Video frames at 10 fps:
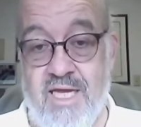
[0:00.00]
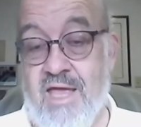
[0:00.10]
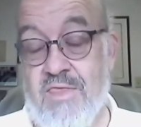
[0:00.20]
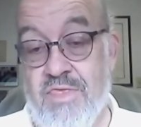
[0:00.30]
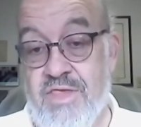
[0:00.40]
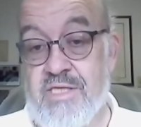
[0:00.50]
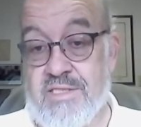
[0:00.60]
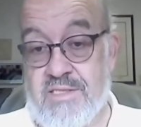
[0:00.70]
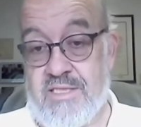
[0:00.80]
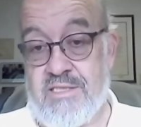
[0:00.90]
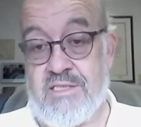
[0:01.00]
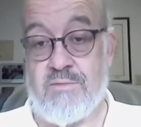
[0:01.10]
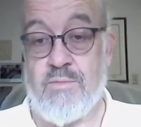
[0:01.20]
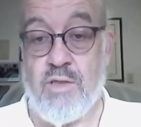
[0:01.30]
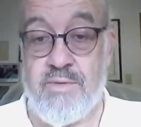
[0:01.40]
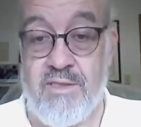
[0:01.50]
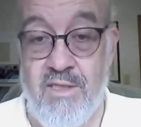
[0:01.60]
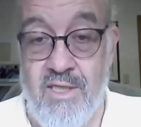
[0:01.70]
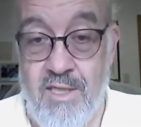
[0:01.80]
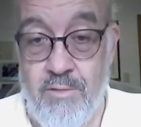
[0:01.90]
And this is the moment
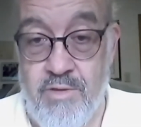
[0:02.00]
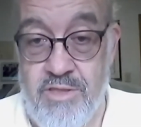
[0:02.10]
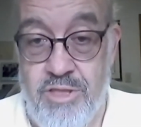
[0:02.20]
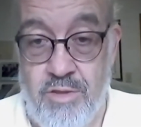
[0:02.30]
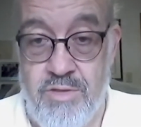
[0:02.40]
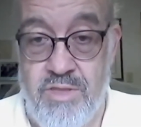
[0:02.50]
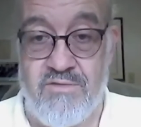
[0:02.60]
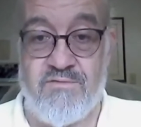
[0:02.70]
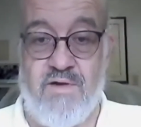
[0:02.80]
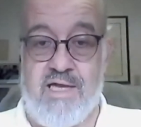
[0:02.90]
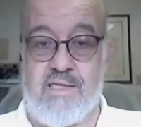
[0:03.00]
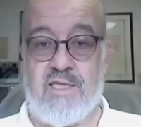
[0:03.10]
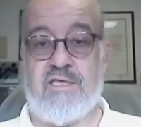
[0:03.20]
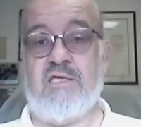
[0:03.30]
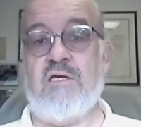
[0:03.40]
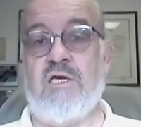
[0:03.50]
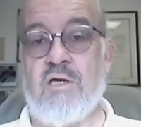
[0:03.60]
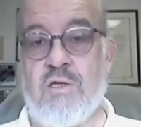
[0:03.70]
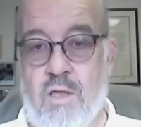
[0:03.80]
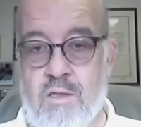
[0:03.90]
when Joseph finally
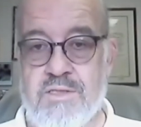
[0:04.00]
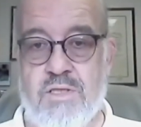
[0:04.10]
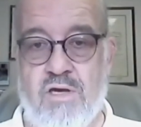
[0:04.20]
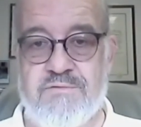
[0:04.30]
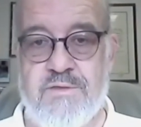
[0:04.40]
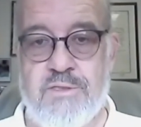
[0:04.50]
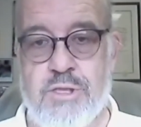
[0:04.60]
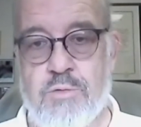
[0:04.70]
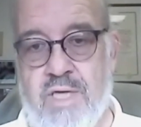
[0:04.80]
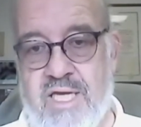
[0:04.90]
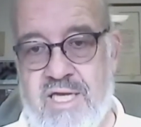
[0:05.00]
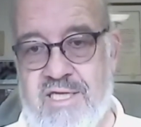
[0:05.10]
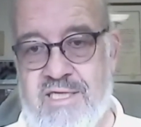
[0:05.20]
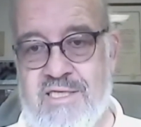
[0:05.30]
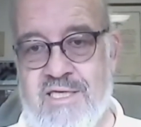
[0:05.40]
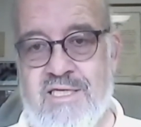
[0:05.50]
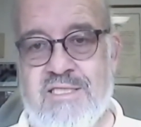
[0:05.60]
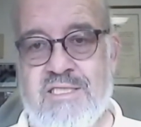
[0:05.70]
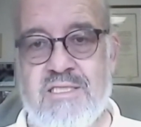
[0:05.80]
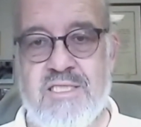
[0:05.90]
calls off the charade,
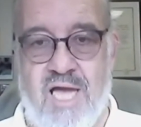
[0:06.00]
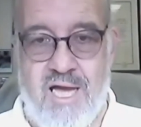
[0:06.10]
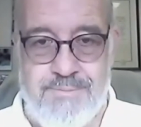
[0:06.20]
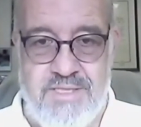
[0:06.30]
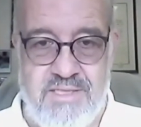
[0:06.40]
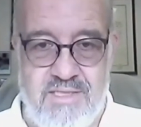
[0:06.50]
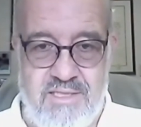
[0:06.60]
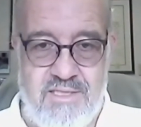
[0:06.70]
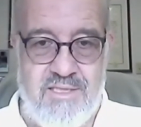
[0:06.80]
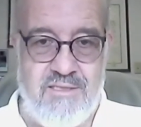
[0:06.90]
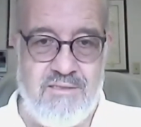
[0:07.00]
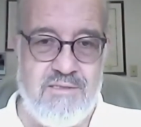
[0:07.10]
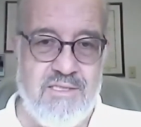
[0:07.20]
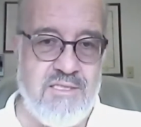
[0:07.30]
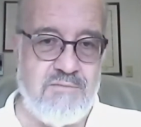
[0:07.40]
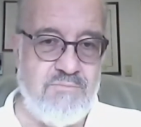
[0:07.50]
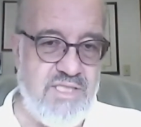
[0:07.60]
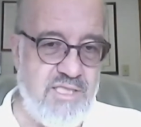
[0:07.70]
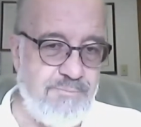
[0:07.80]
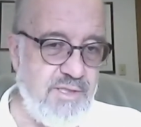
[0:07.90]
stops the
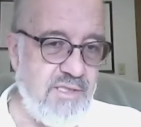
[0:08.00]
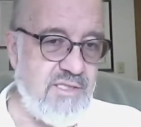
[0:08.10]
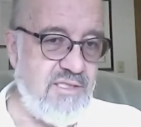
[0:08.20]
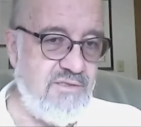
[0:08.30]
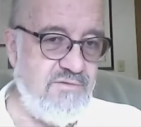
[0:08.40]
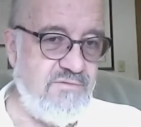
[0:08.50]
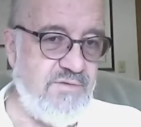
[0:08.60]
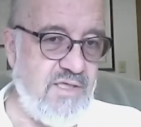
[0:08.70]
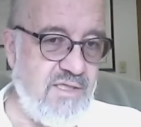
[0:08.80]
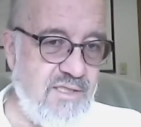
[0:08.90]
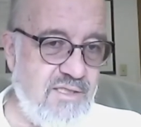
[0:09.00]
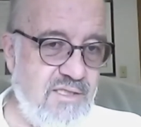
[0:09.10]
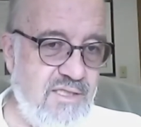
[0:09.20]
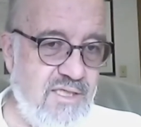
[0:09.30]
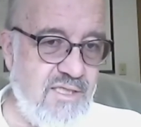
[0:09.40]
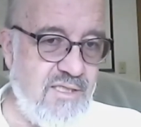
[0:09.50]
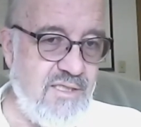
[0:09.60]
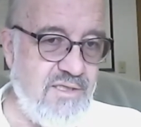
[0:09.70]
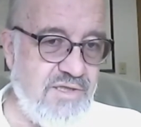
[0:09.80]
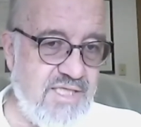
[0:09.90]
manipulative
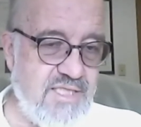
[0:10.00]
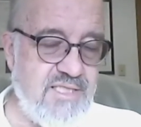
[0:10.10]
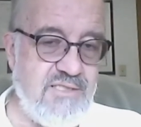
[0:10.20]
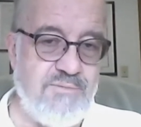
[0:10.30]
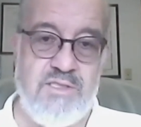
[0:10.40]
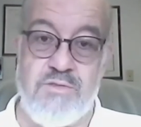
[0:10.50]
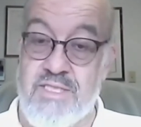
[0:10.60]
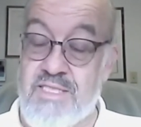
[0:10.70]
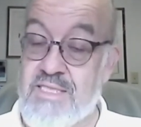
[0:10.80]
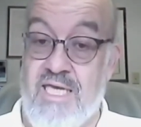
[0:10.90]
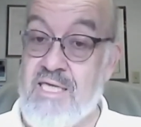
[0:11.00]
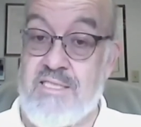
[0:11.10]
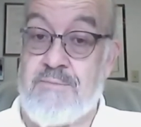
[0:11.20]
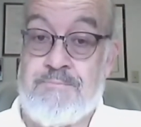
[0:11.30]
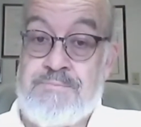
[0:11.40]
things that he's been doing, and says,